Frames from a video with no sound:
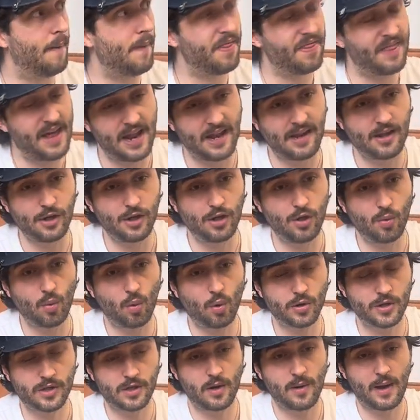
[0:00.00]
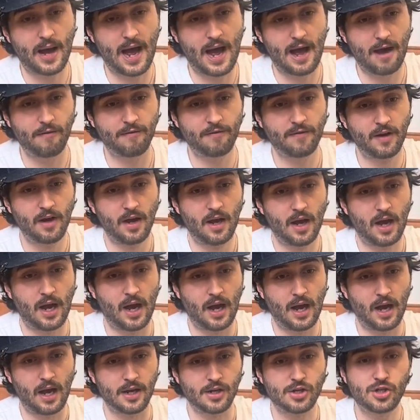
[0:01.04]
Then you also have
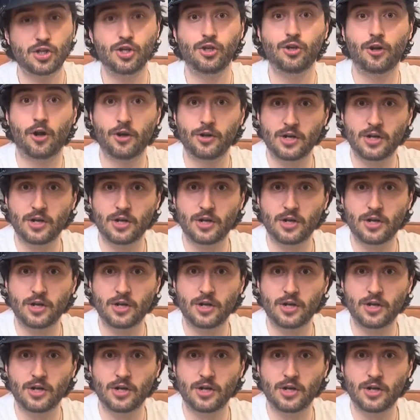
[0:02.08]
Studio